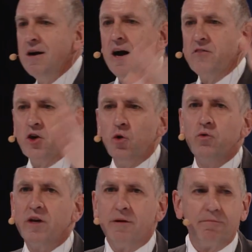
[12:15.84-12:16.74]
And then
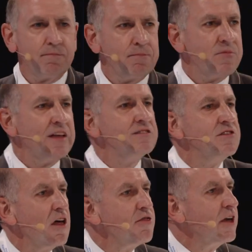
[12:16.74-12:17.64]
audit. There's
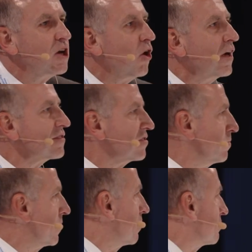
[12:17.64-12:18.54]
nothing like someone else